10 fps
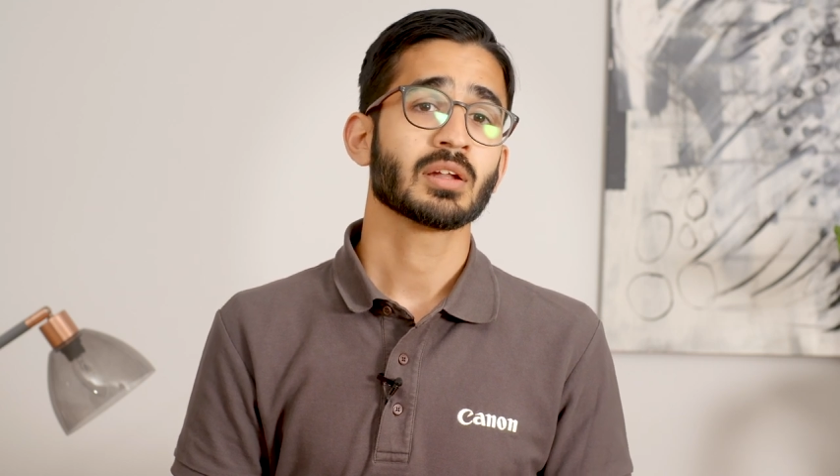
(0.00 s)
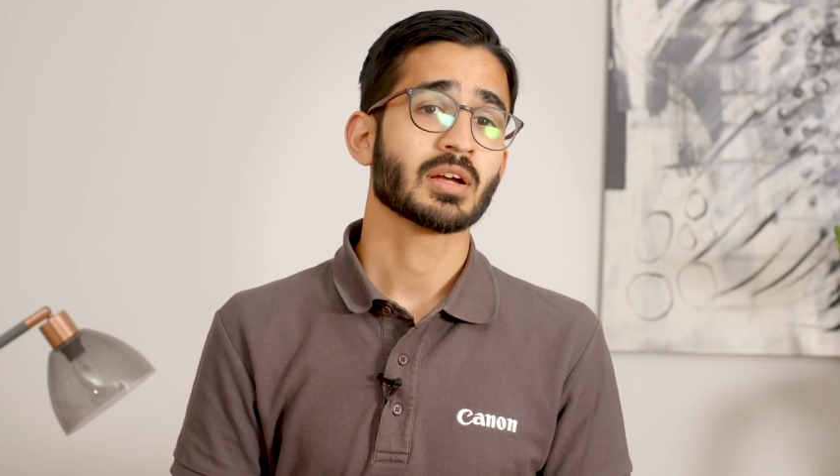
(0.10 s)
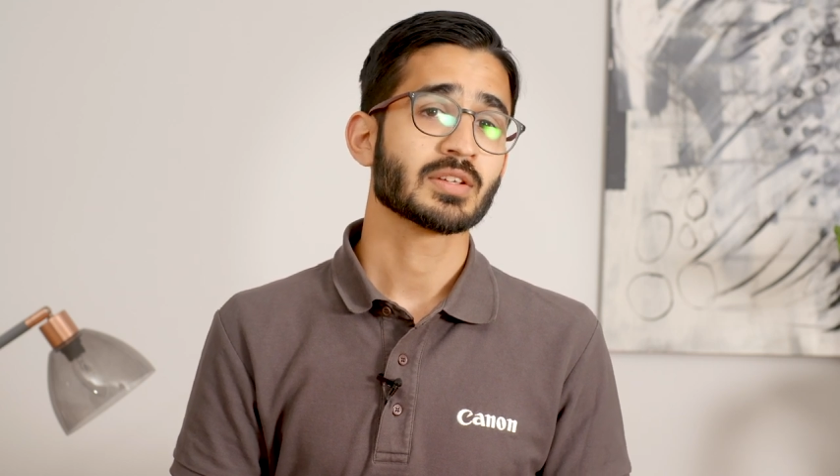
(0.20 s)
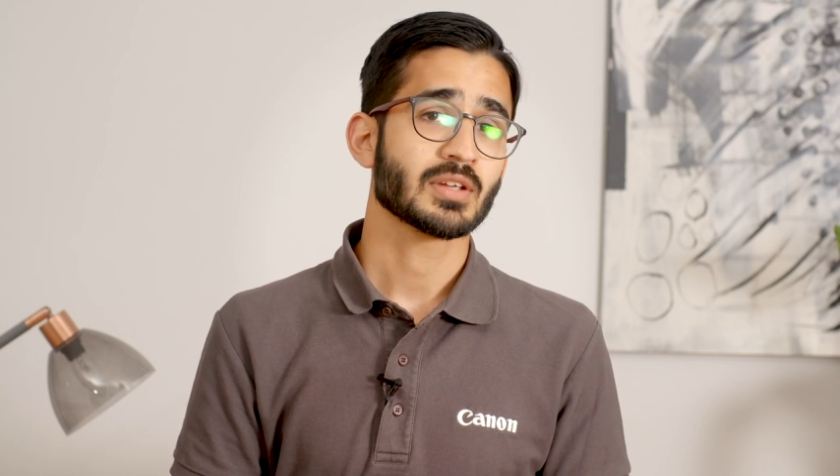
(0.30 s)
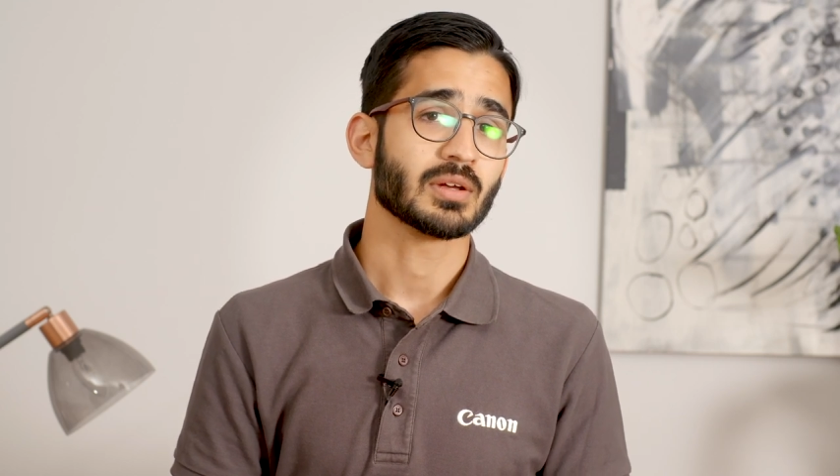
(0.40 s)

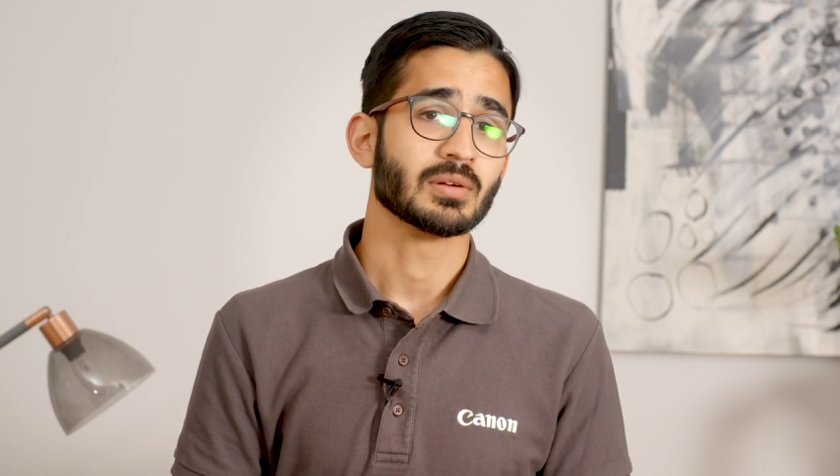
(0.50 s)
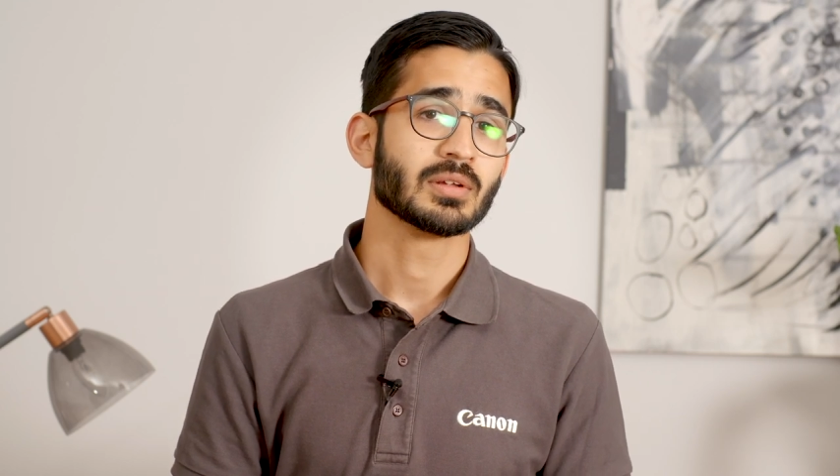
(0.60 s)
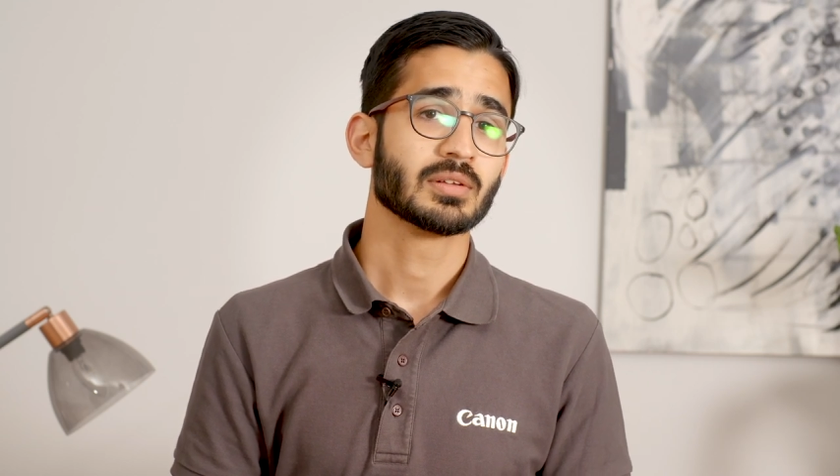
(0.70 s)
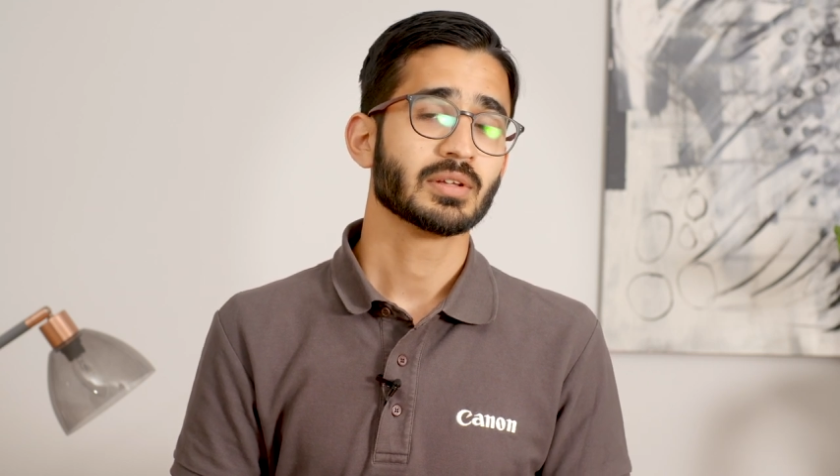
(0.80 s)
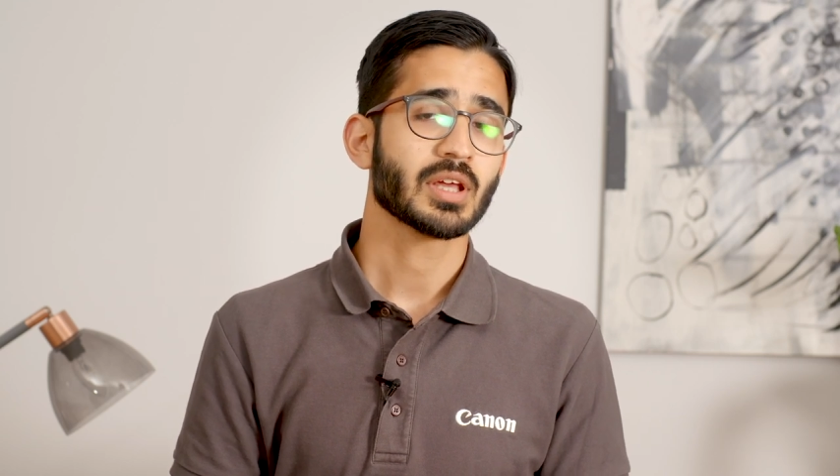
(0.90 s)
ISO,
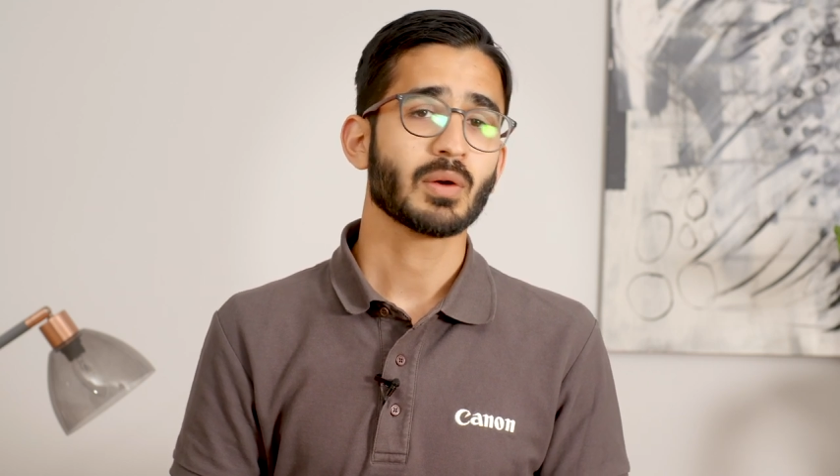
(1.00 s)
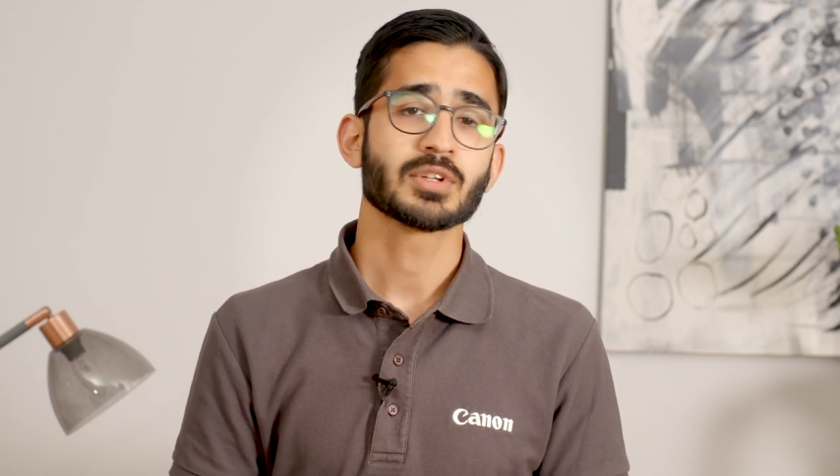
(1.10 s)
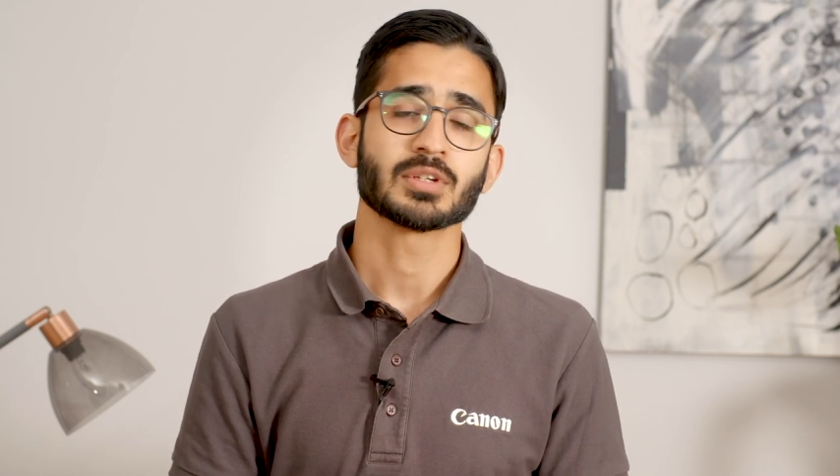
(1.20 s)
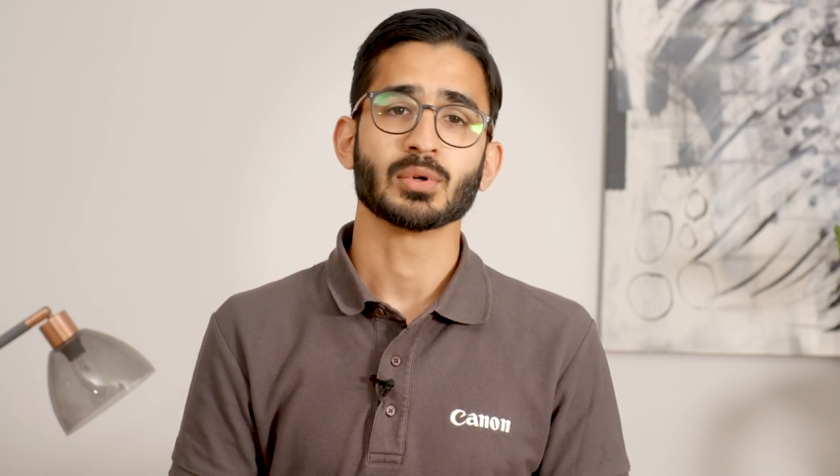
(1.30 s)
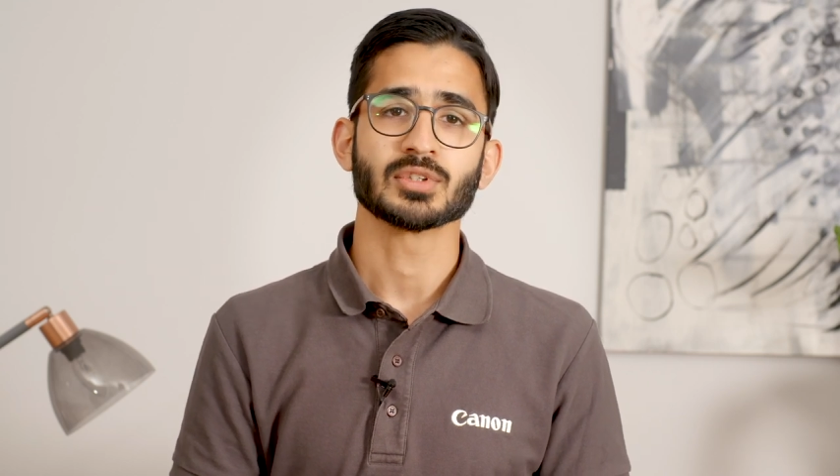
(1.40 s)
that go
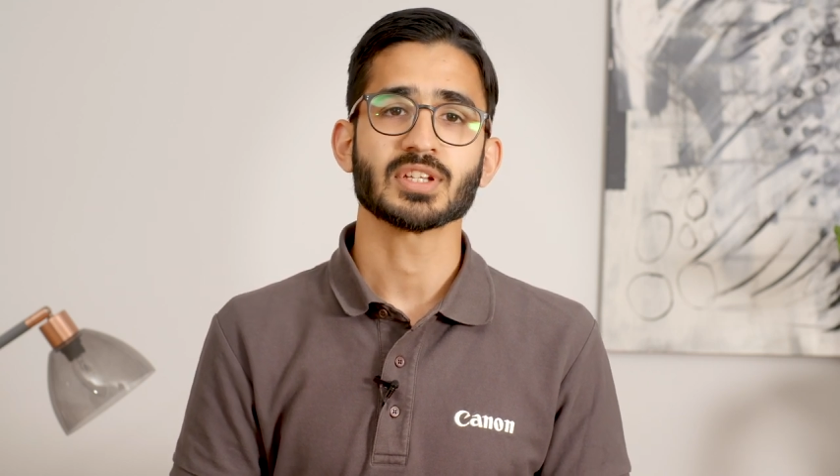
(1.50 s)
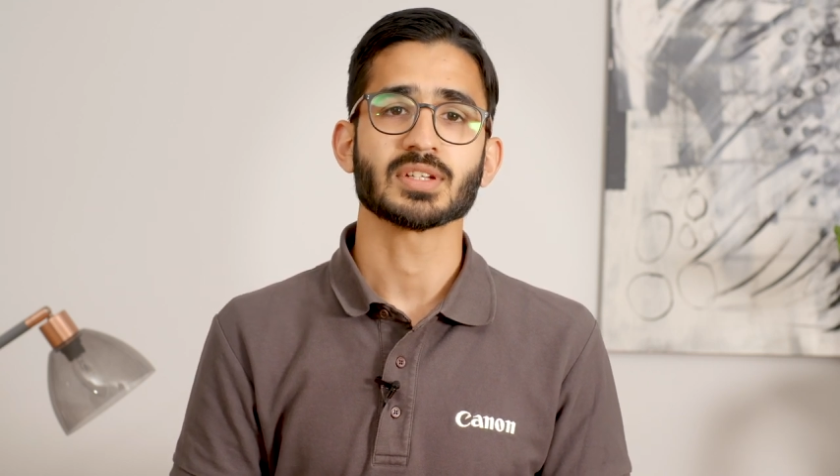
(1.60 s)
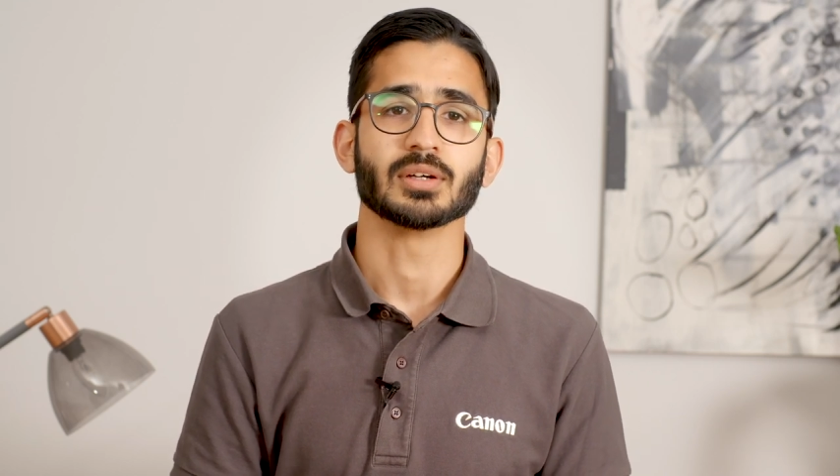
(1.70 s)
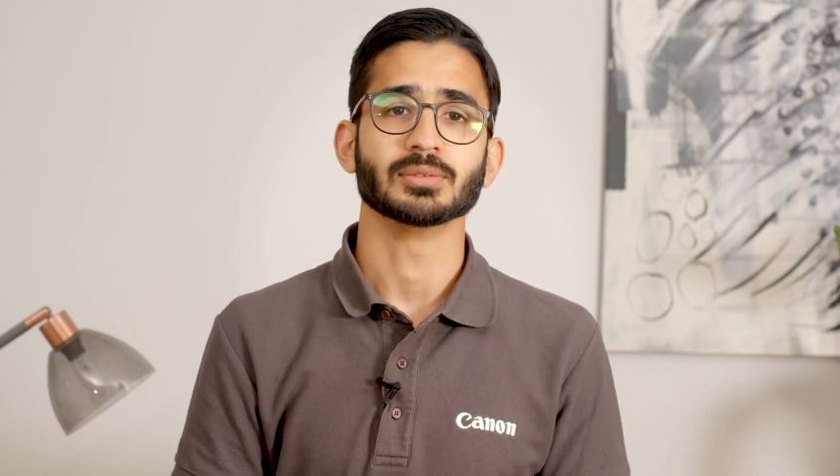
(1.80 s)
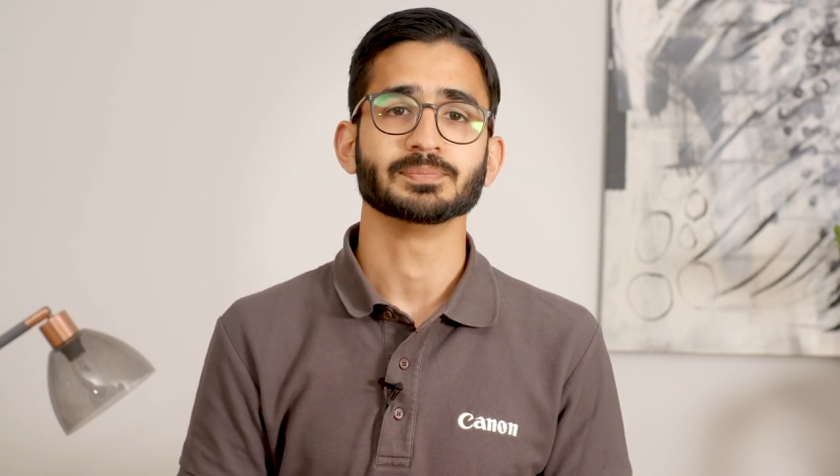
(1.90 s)
into more
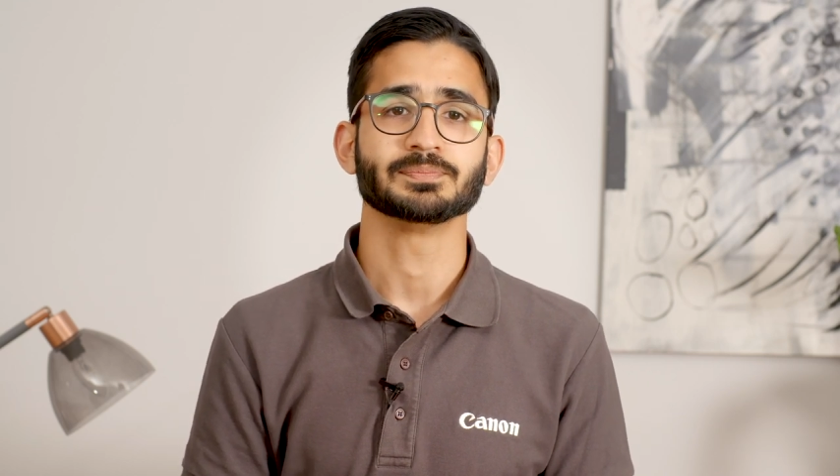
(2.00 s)
detail.